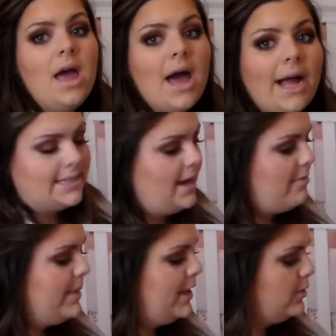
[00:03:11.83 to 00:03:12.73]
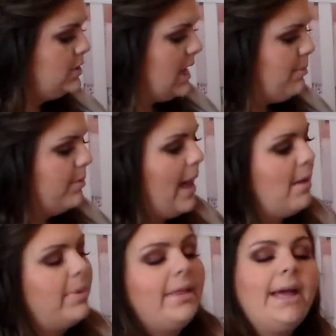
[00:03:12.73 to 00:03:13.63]
I did have my Coach diaper
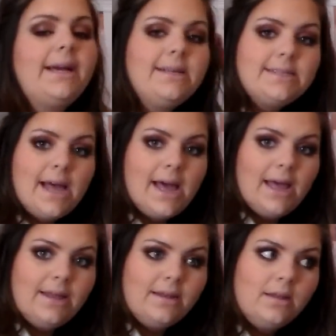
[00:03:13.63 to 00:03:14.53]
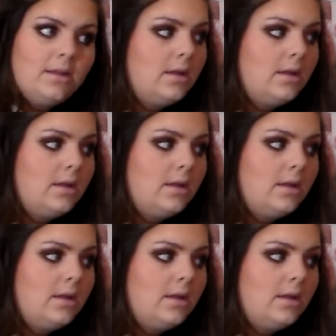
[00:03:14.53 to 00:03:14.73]
bag, but like I said,